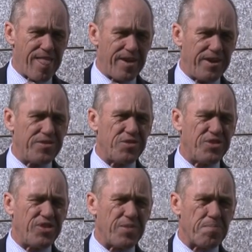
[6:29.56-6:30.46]

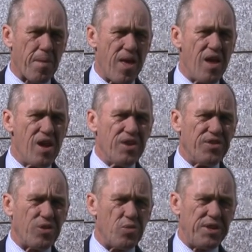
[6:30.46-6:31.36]
interesting.
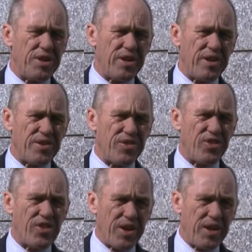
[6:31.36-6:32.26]
So we did a
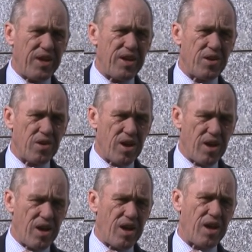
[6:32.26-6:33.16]
study
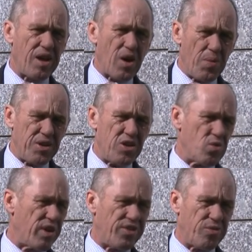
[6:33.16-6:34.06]
on the
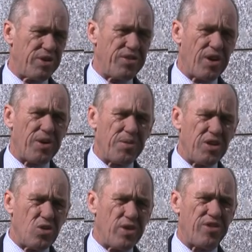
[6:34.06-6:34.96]
US, we titled the
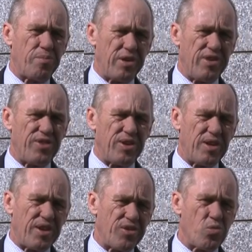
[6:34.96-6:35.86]
US Peace
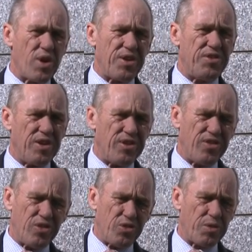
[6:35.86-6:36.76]
Index, and what it did
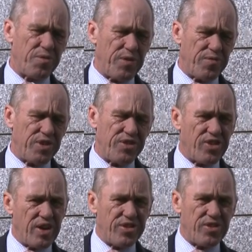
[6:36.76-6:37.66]
is it took the 50
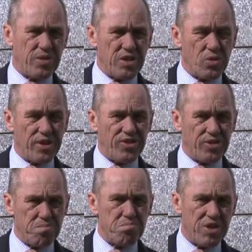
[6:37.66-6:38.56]
states of the US
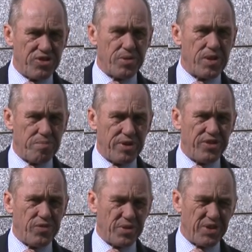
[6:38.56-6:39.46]
and measured their
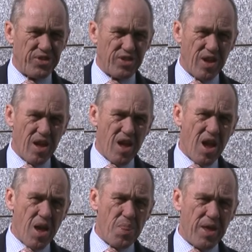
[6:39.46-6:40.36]
peacefulness,
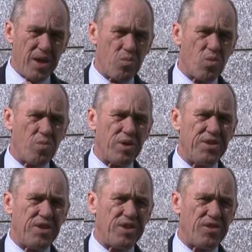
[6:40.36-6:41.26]
and then what we
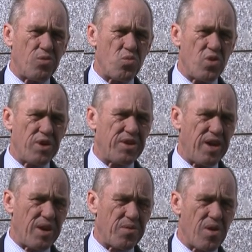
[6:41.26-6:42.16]
did is worked
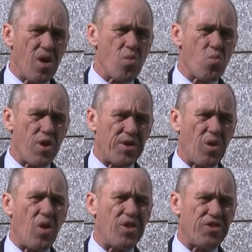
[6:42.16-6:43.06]
out what
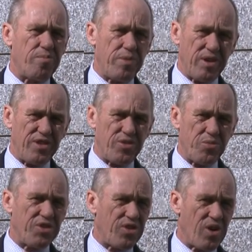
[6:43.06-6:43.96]
lost peace
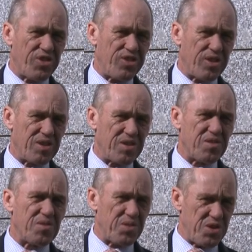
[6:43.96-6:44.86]
was costing
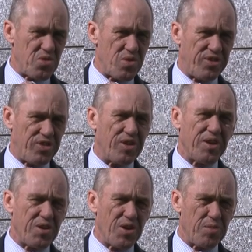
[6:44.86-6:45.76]
the US
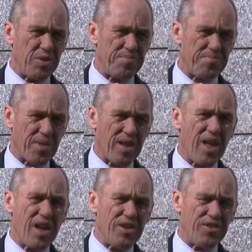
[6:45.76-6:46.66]
economy.
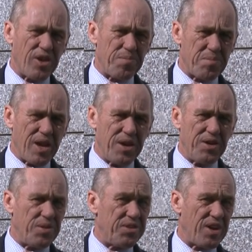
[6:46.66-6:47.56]
So at the end
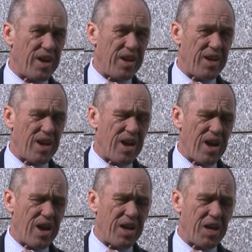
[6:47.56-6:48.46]
of the
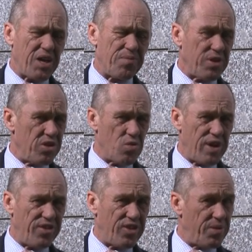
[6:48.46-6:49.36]
day, if the
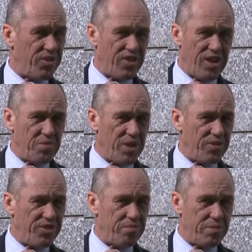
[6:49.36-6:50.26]
US had the same
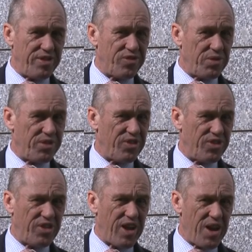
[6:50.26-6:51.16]
levels of peacefulness
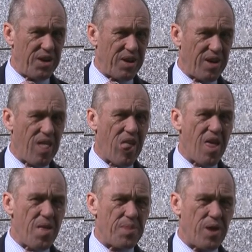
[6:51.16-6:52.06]
as Canada,
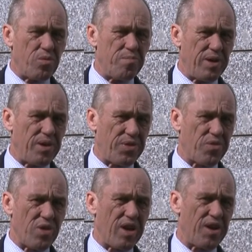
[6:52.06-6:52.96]
that would be
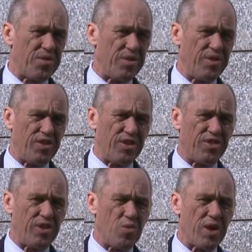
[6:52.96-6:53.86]

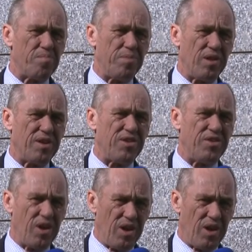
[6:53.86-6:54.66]
$361 billion,